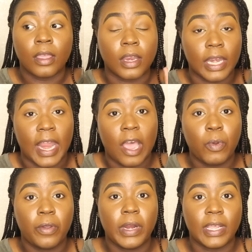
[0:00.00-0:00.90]
Now
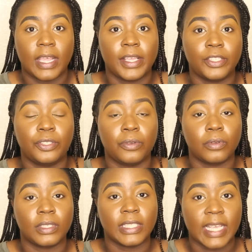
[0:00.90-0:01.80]
we're going to get
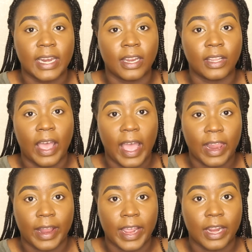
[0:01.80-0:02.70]
into setting the
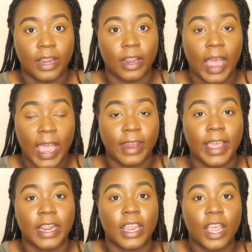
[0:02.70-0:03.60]

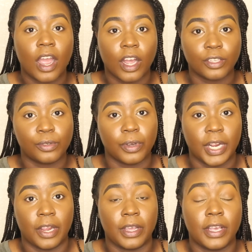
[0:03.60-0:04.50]
highlighted and contoured
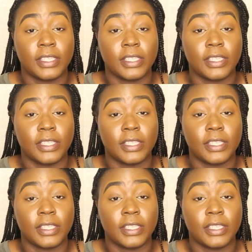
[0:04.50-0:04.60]
areas.